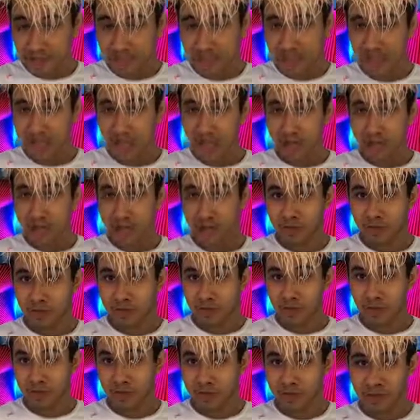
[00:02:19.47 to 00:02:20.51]
So
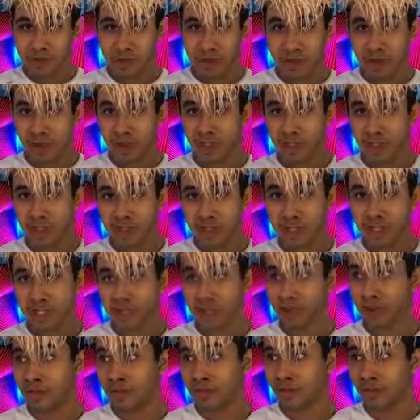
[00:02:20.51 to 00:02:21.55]
once it downloads,
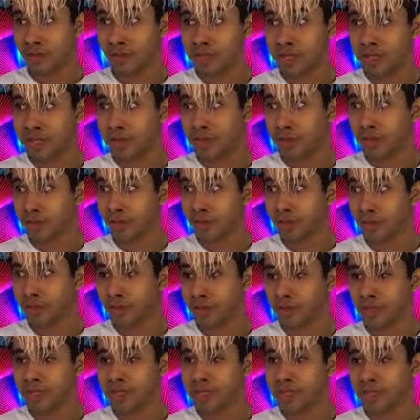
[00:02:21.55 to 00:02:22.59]
for
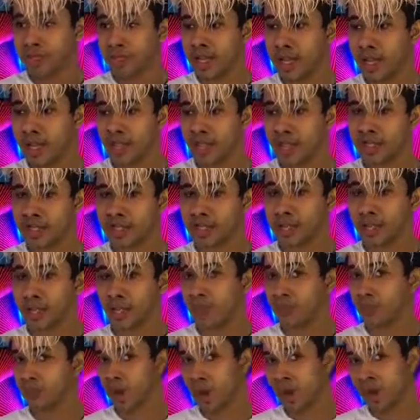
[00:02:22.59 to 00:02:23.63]
example, let's say I want to
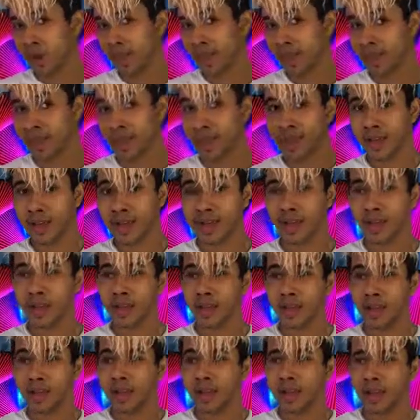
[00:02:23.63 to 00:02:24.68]
download Rocket League.
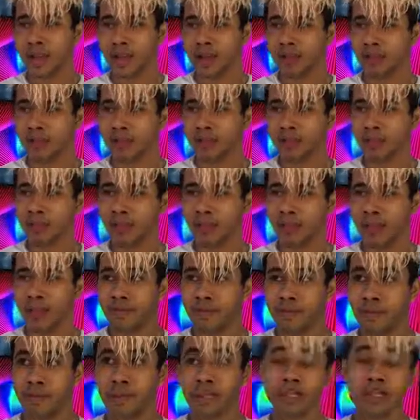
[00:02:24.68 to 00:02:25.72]

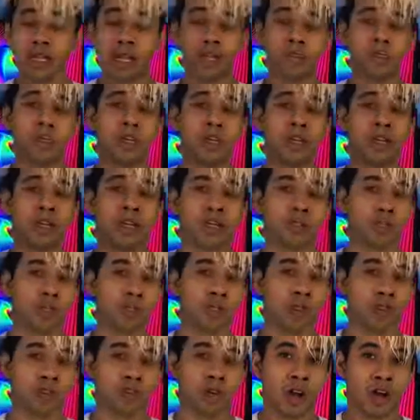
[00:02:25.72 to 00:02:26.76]
If you just download the Linux
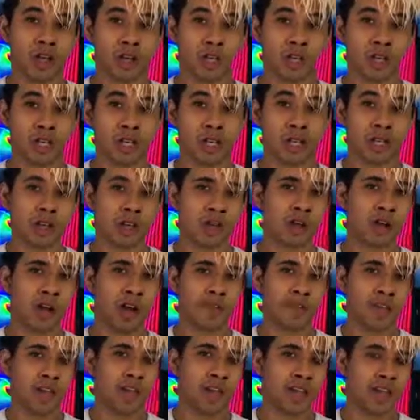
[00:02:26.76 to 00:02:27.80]
version of Rocket League, you don't
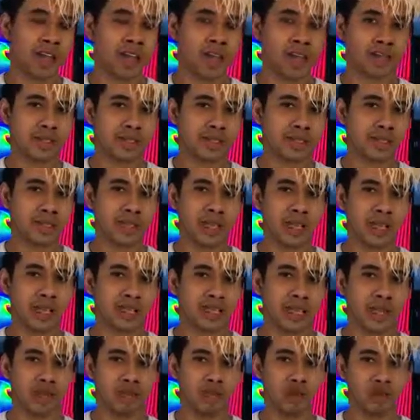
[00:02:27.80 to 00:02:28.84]
have any access to
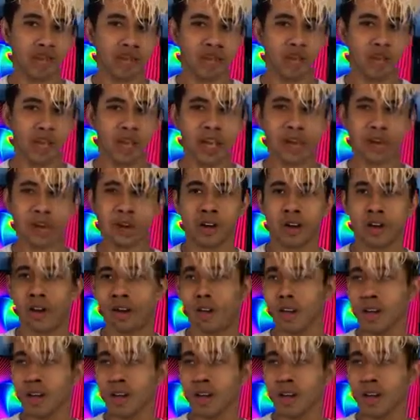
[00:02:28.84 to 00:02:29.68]
things like multiplayer.